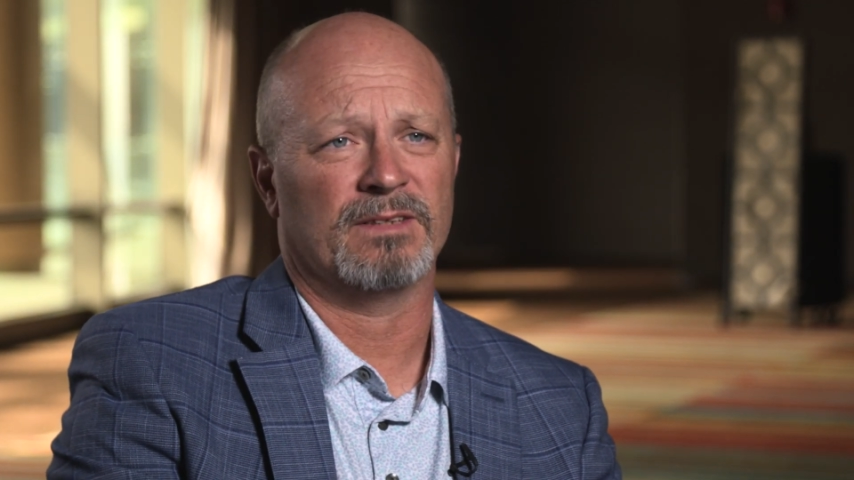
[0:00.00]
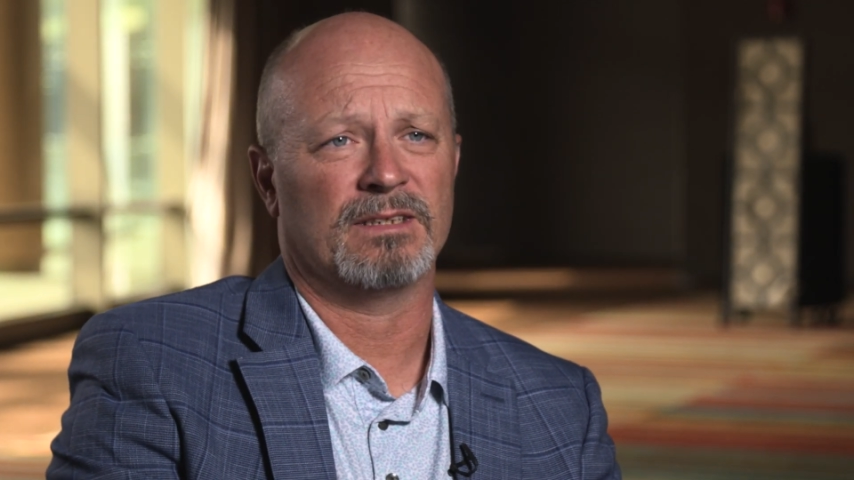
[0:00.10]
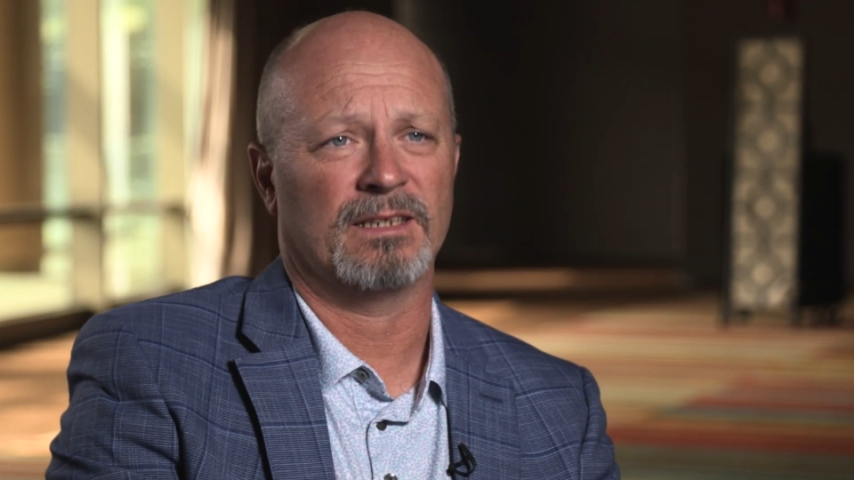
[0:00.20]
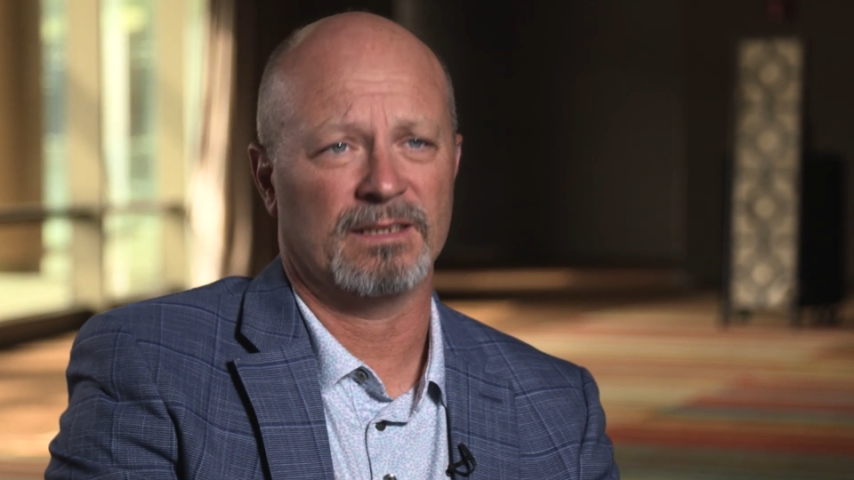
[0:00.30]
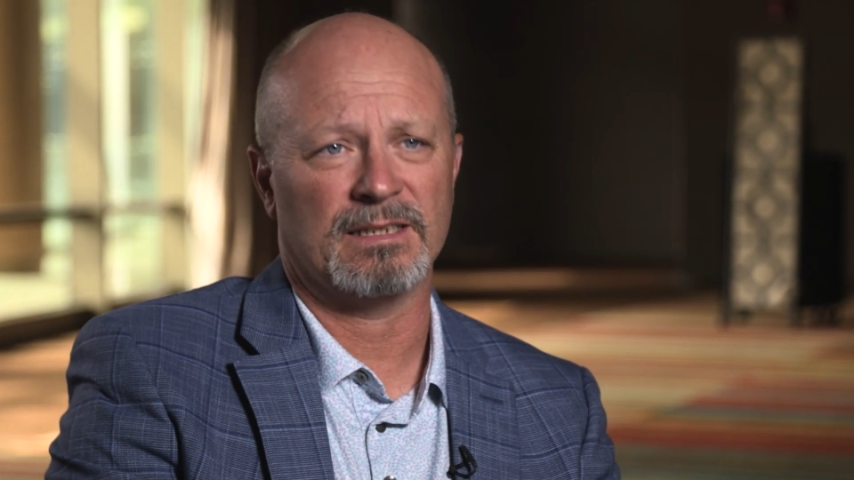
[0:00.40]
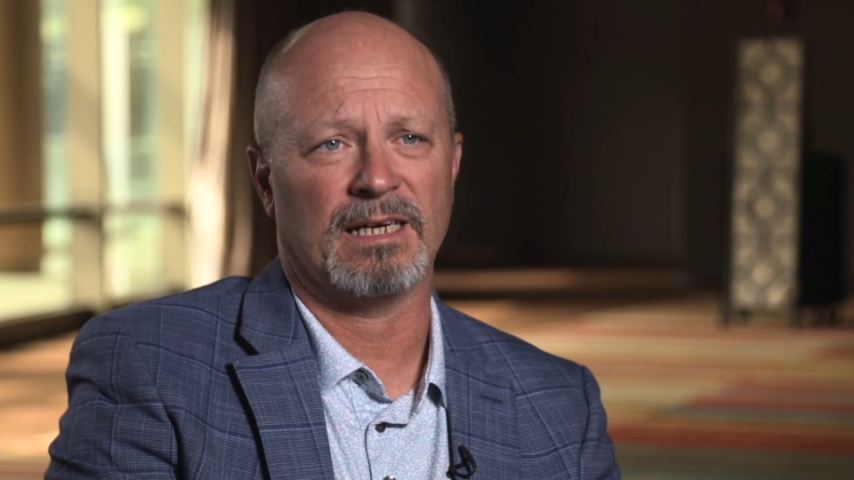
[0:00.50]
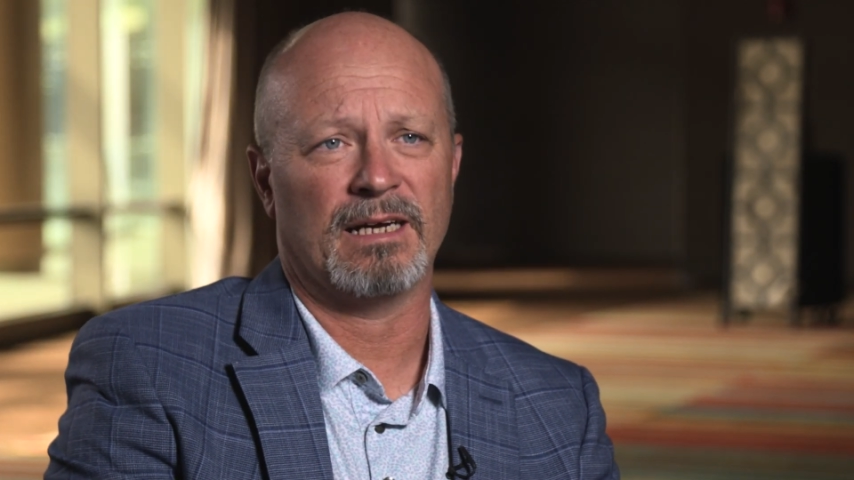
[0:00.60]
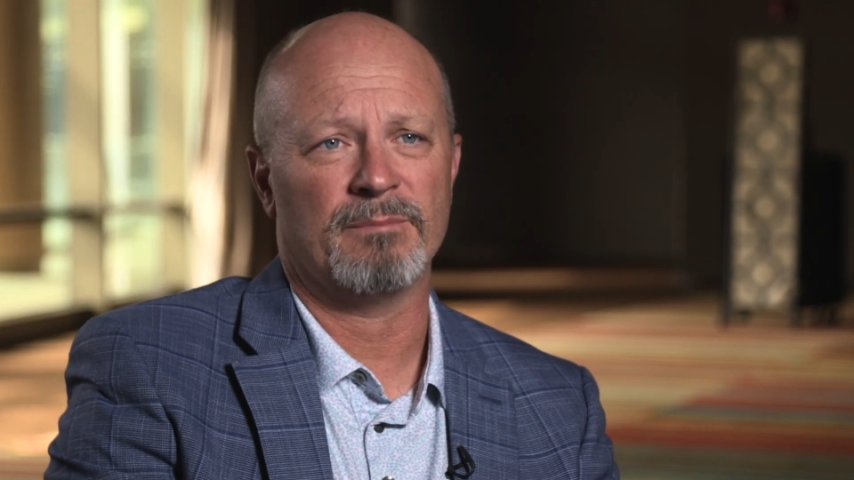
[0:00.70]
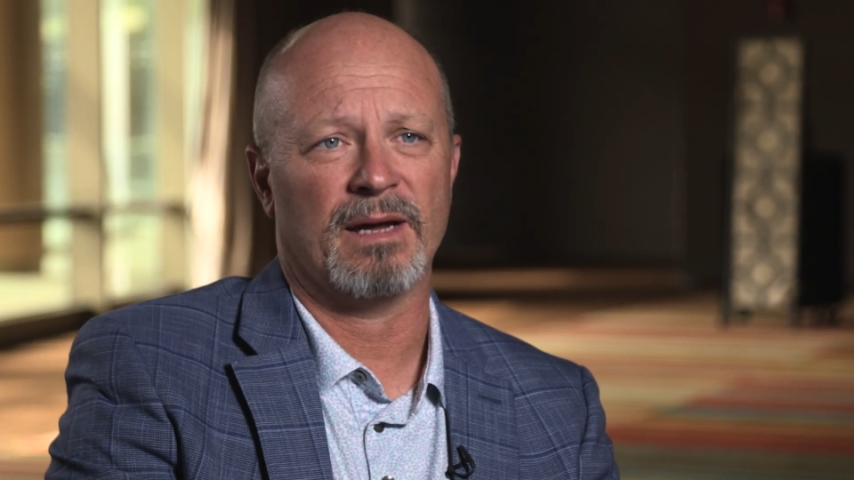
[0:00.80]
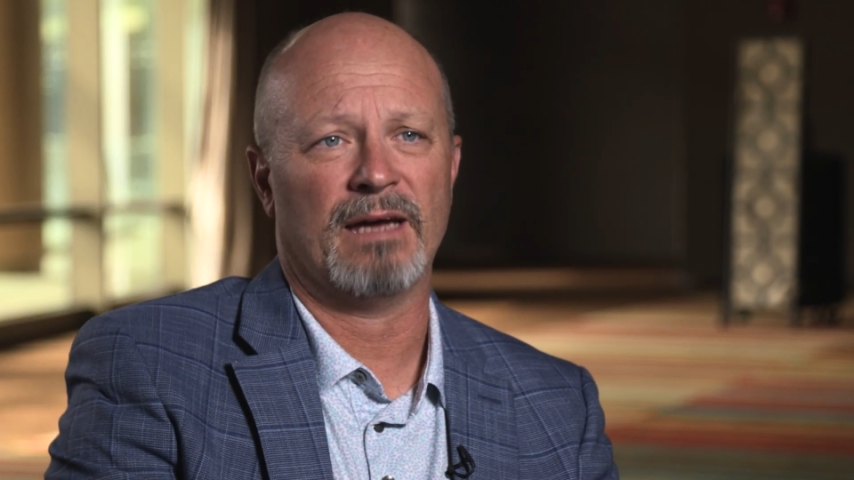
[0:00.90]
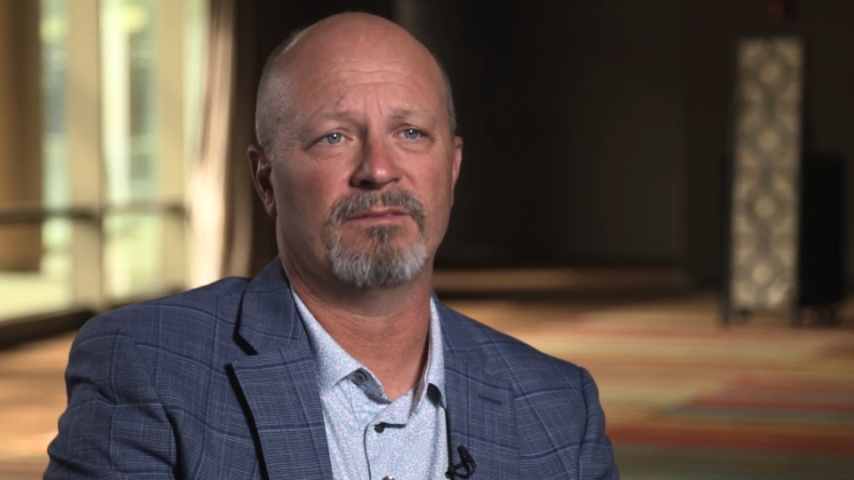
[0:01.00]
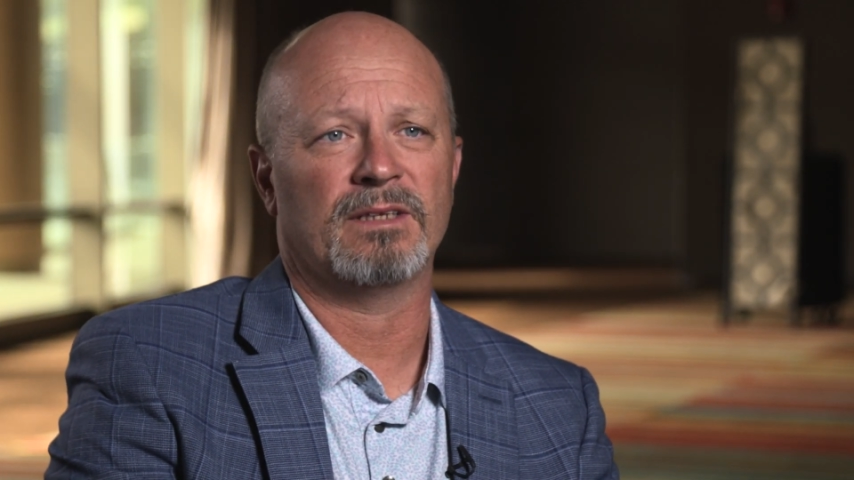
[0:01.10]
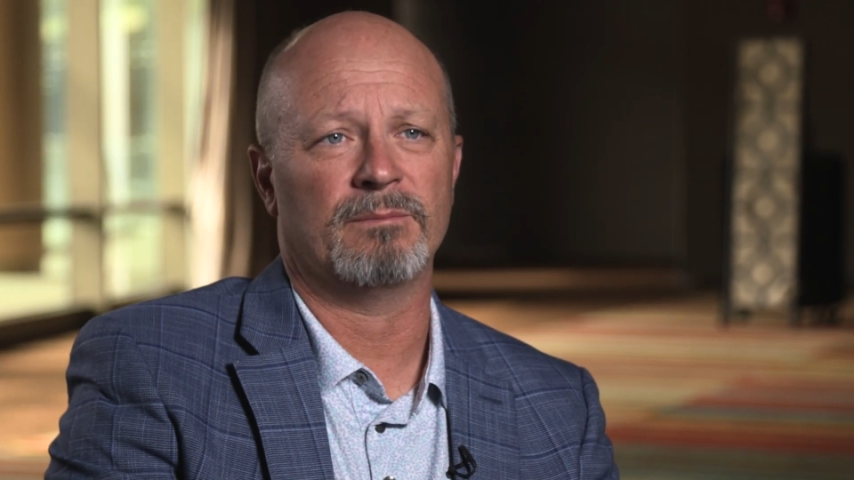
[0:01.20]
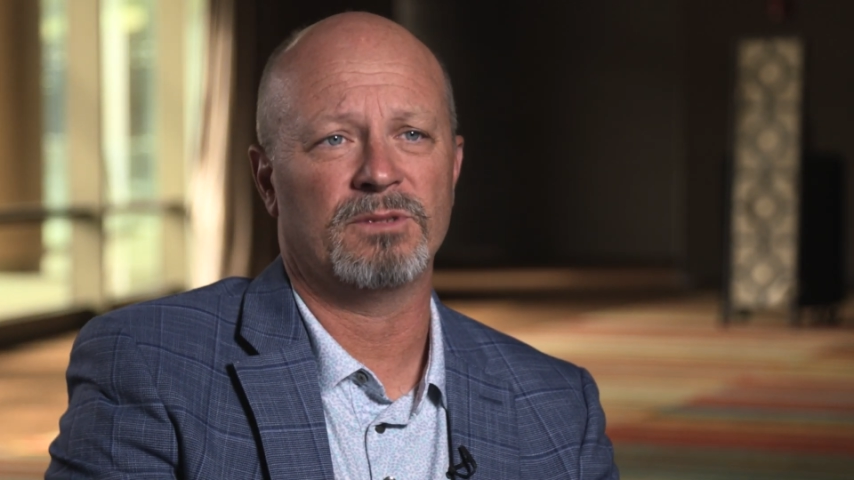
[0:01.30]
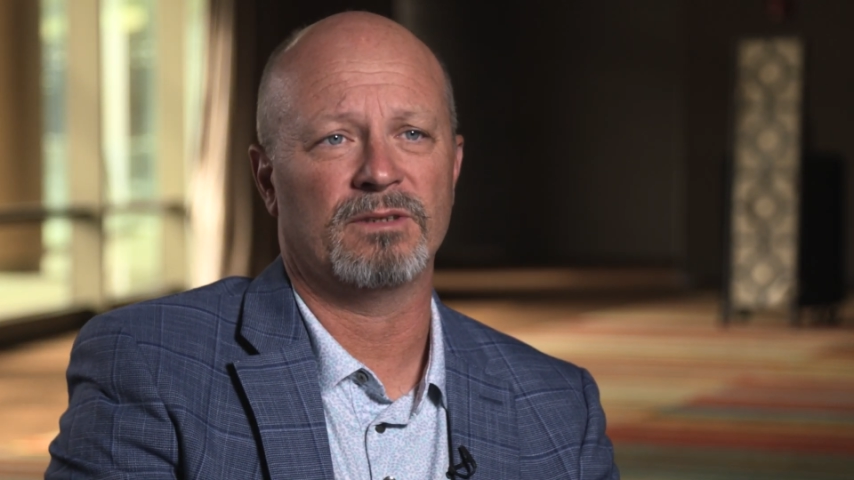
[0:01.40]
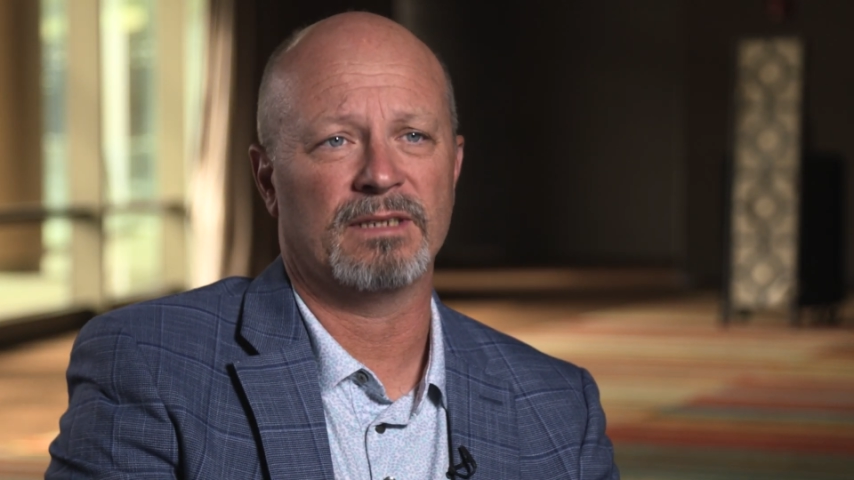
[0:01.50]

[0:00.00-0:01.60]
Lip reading: a ton of time by having them do